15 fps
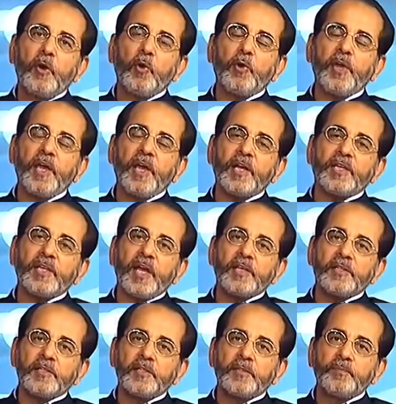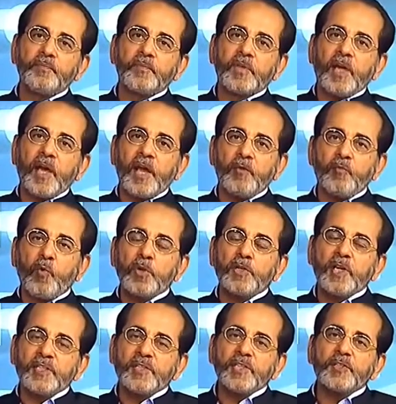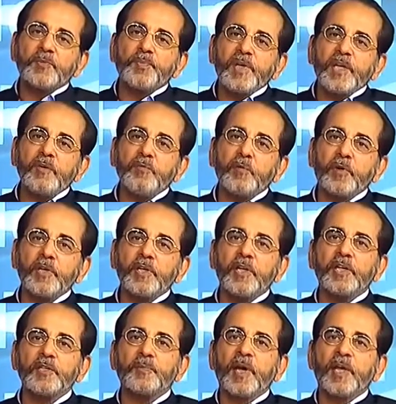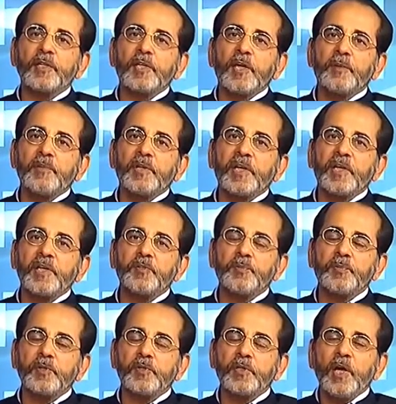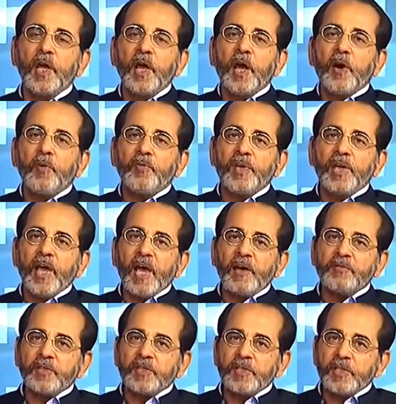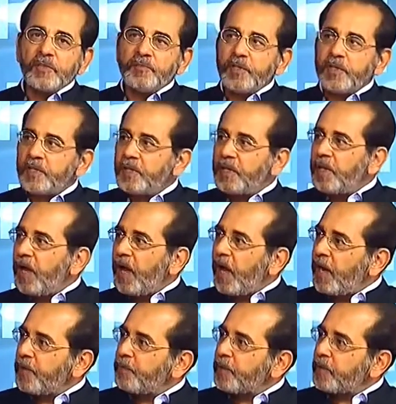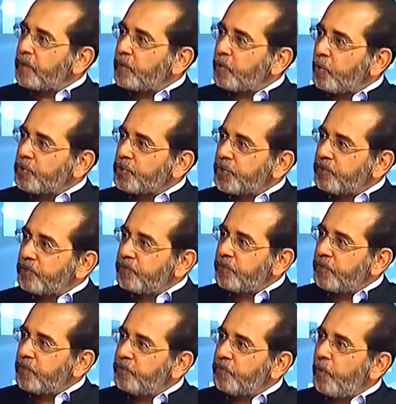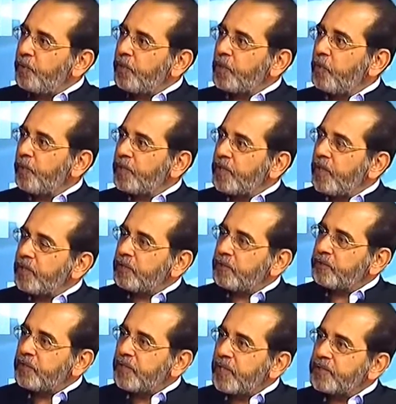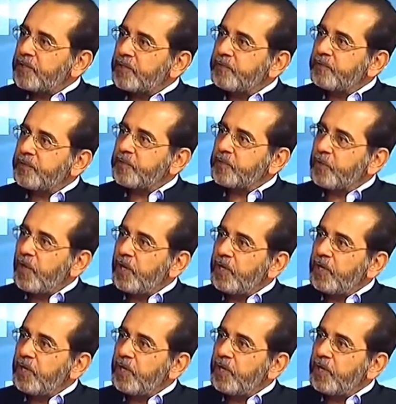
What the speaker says: looking at that, and what does this mean for India's maritime engagement, we have this evening Admiral Kaushev, former Commandant of the National Defence